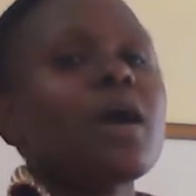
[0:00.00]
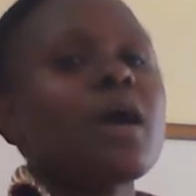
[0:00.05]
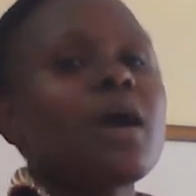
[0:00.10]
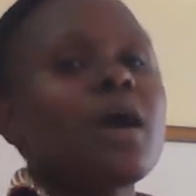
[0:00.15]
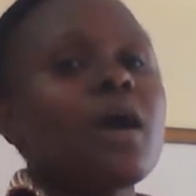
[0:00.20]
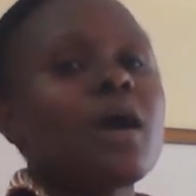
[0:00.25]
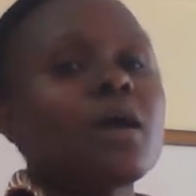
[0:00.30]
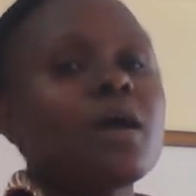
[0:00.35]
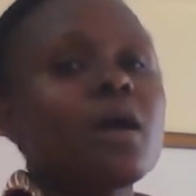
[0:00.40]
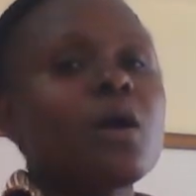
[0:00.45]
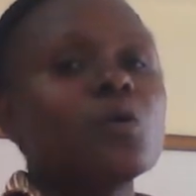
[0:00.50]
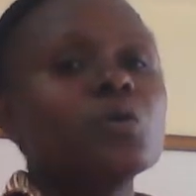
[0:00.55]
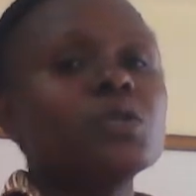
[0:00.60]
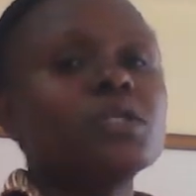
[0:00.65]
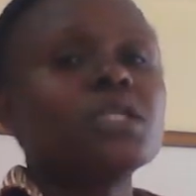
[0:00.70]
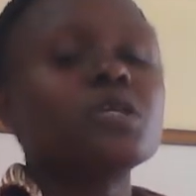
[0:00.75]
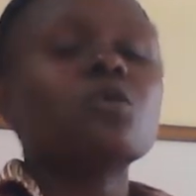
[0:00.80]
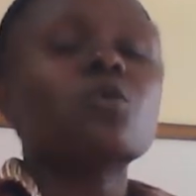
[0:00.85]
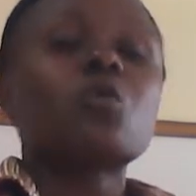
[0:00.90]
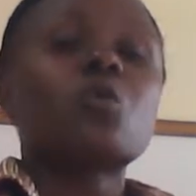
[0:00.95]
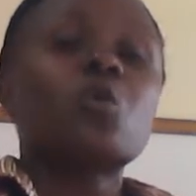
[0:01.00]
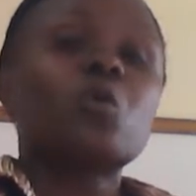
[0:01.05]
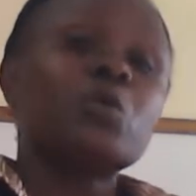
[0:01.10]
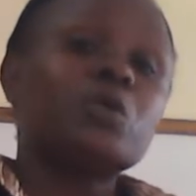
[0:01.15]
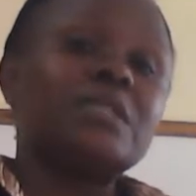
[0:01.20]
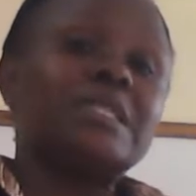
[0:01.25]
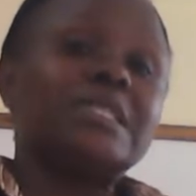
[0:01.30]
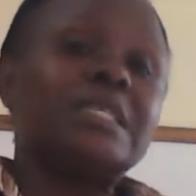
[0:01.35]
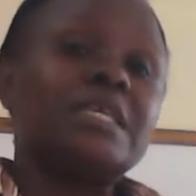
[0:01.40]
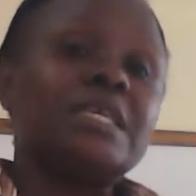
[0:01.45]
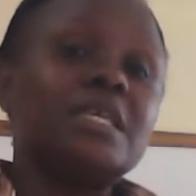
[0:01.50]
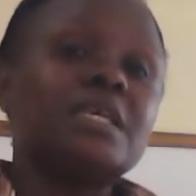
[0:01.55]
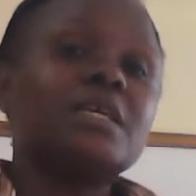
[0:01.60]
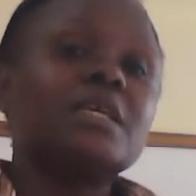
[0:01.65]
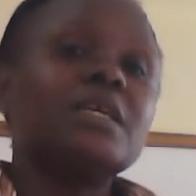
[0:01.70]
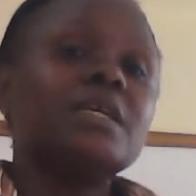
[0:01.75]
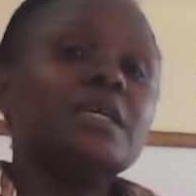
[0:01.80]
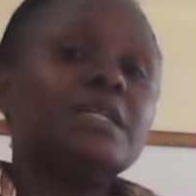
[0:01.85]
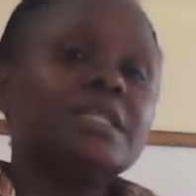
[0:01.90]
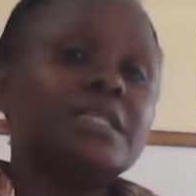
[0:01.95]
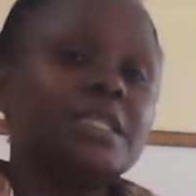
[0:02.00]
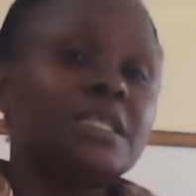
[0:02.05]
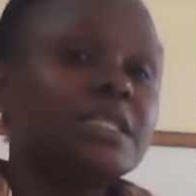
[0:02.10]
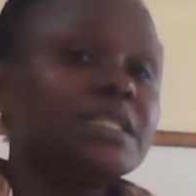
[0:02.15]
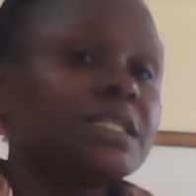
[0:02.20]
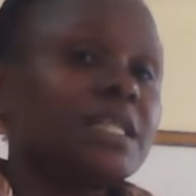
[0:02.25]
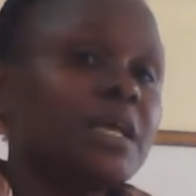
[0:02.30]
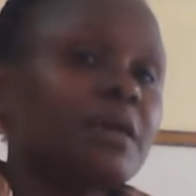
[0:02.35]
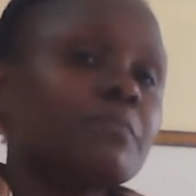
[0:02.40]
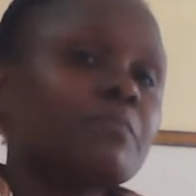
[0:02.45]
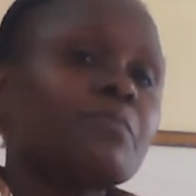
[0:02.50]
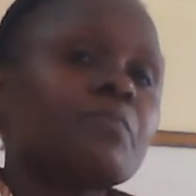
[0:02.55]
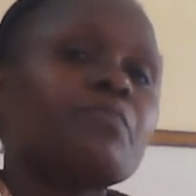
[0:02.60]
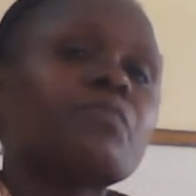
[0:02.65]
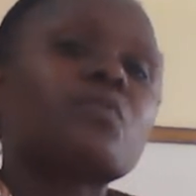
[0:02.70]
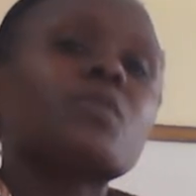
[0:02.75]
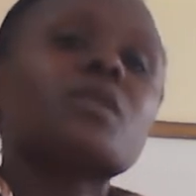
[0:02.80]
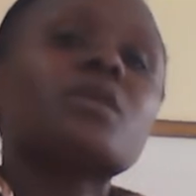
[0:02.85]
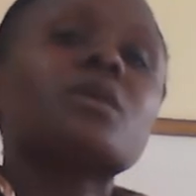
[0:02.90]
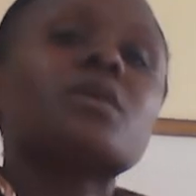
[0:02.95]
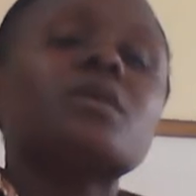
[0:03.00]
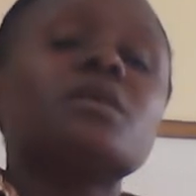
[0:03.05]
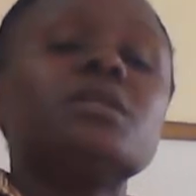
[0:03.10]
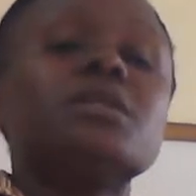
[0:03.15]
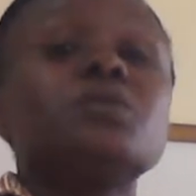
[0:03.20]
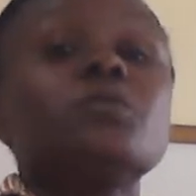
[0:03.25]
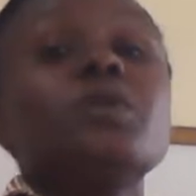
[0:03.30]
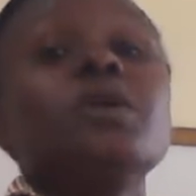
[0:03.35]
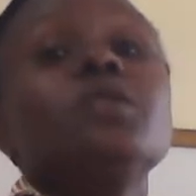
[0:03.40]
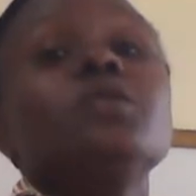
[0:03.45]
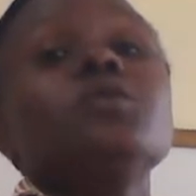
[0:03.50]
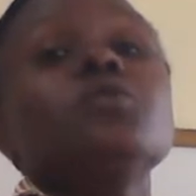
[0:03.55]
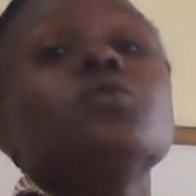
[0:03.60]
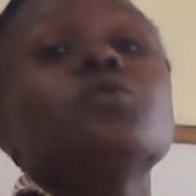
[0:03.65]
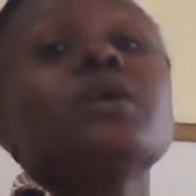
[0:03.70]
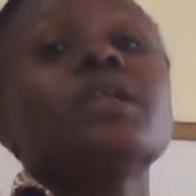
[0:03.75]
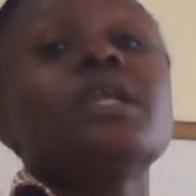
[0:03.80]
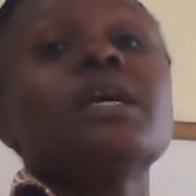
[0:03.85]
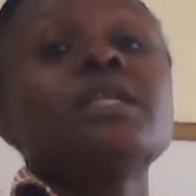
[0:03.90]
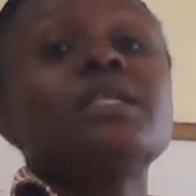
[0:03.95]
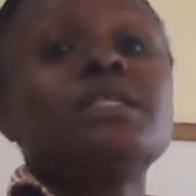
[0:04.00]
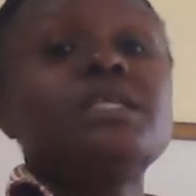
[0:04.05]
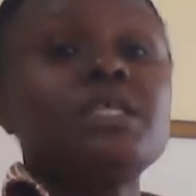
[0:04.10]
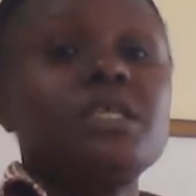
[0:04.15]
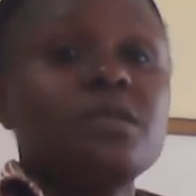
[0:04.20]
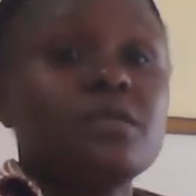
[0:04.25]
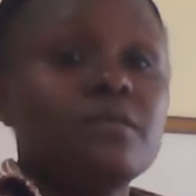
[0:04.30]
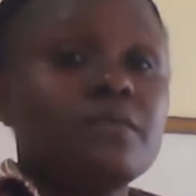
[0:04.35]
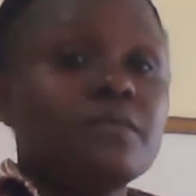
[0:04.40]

accounting or costing system, is when you can achieve